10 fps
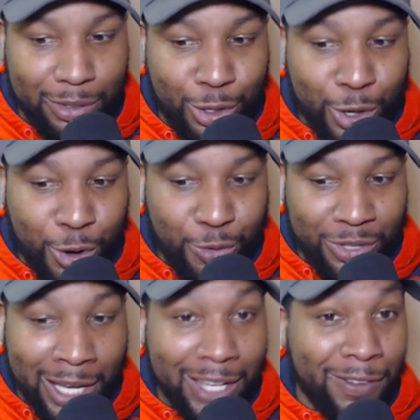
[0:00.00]
you know,
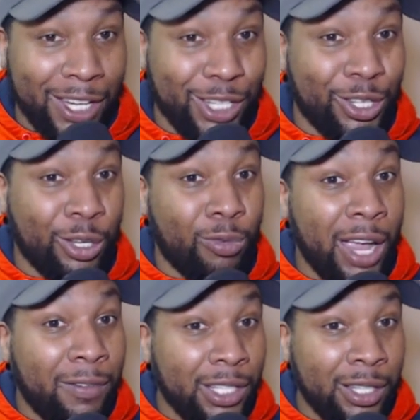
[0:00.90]
take advantage of the
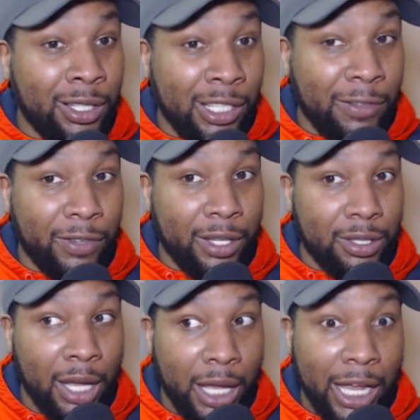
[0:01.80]
gravity of the
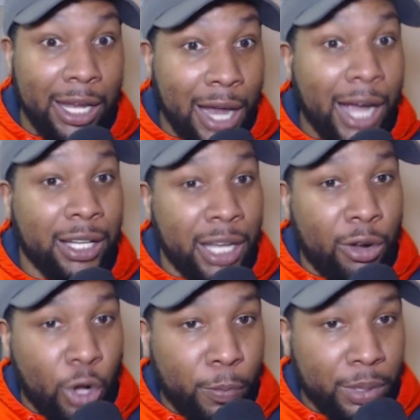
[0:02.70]
defense and knock
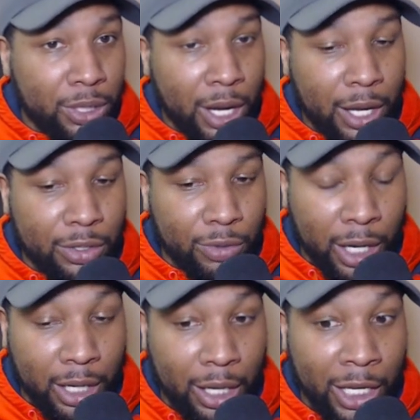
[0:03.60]
down open shots,
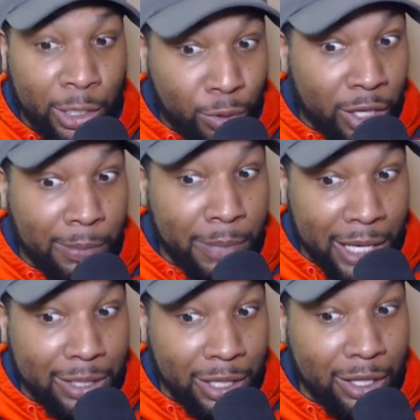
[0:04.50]
right? He's one of the
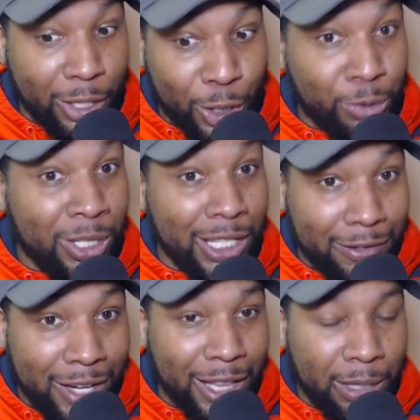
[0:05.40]
best in the country,
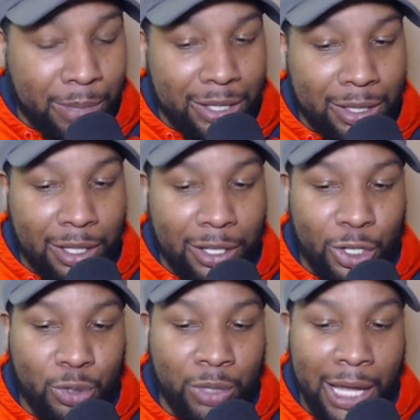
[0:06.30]
if not the best in the
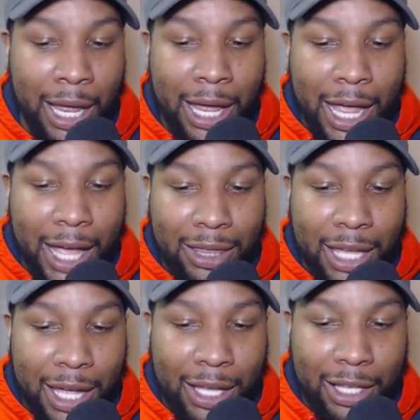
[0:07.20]
country at
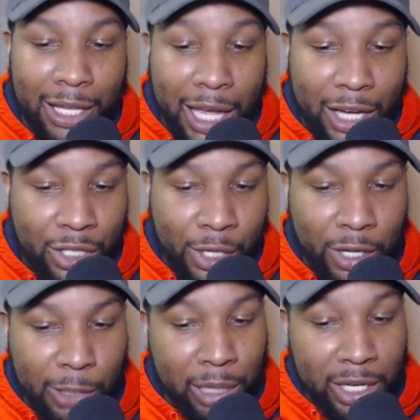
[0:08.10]
that last year.
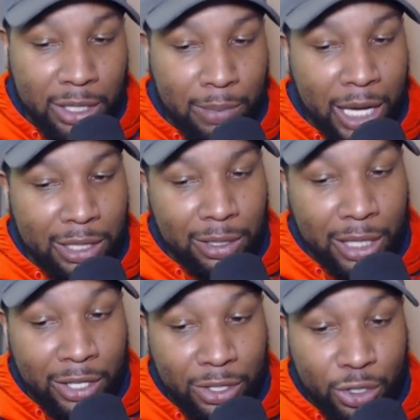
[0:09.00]
And he plays the passing
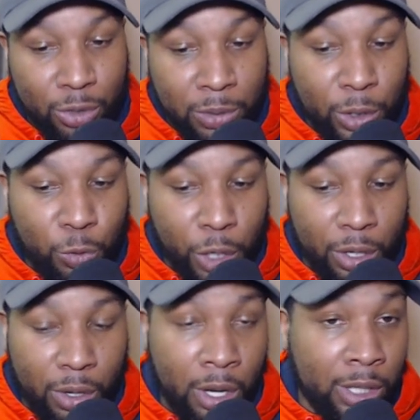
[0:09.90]
lanes extremely
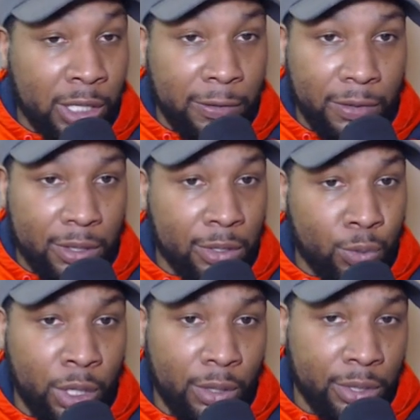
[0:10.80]
well on defense as
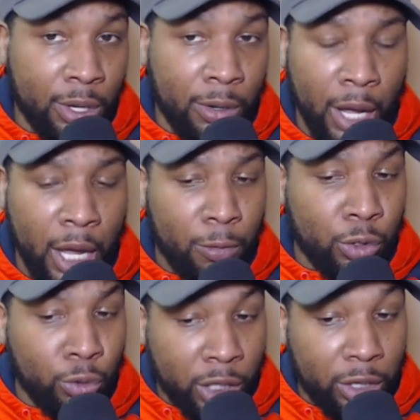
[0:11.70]
well. So when
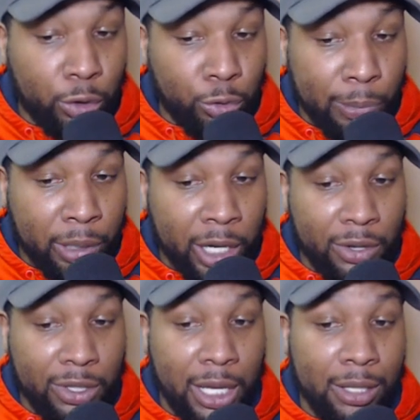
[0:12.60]
you look at the three
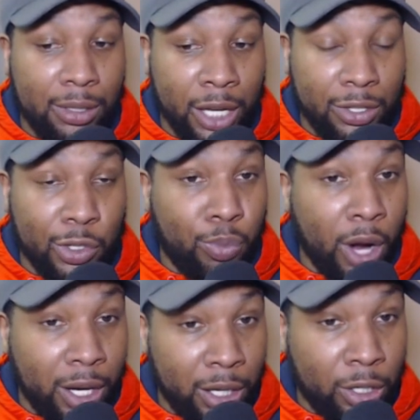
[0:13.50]
players that Texas
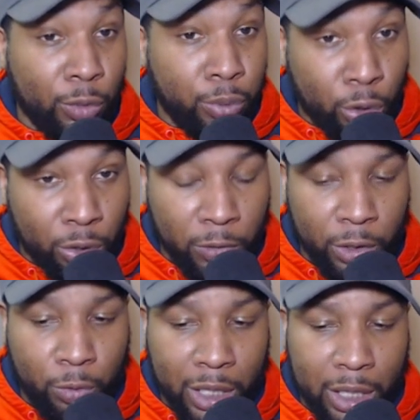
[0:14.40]
brought in in the portal over
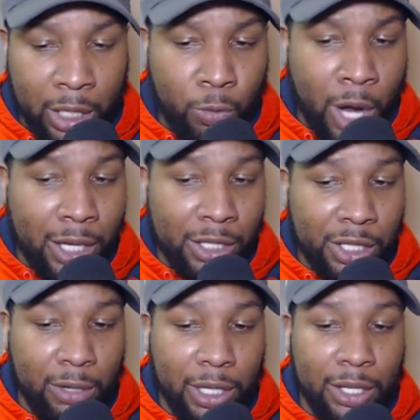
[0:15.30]
the weekend, Rodney
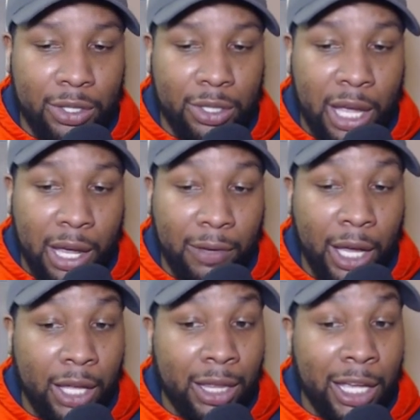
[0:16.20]
Terry and staff,
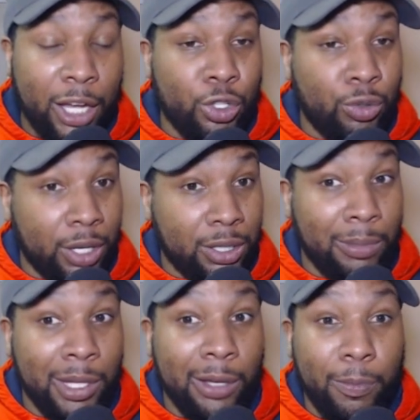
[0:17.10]
they addressed some of the